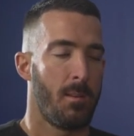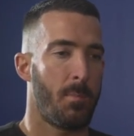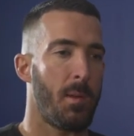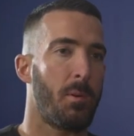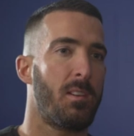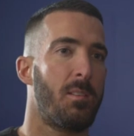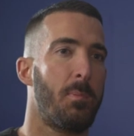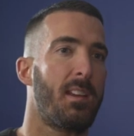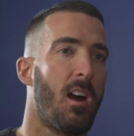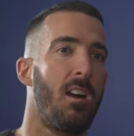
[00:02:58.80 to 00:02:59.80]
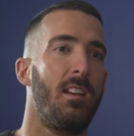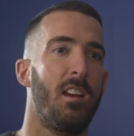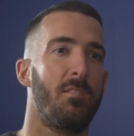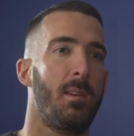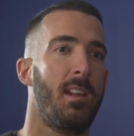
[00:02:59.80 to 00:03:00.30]
people to speak highly
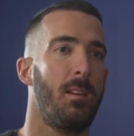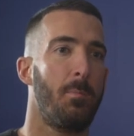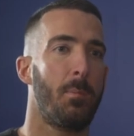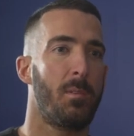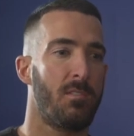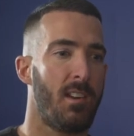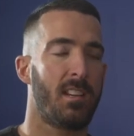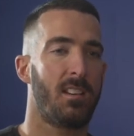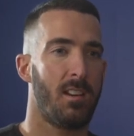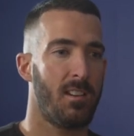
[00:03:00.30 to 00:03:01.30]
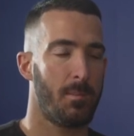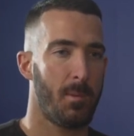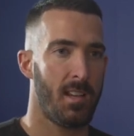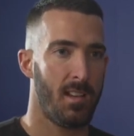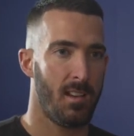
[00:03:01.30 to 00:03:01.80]
of me, people to recognise
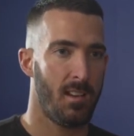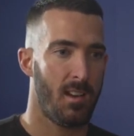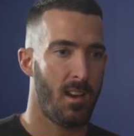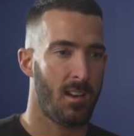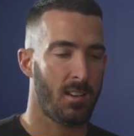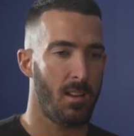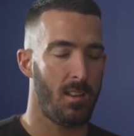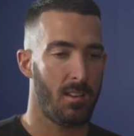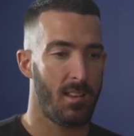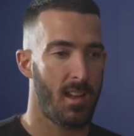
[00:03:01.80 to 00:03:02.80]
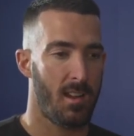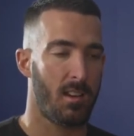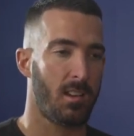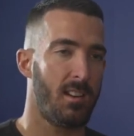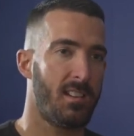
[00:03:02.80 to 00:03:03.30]
me. And I
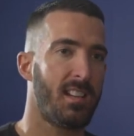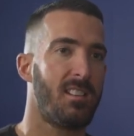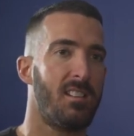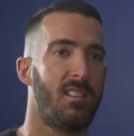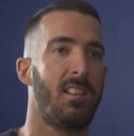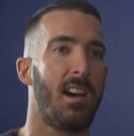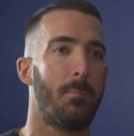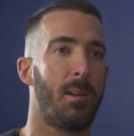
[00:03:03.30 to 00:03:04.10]
got addicted to that,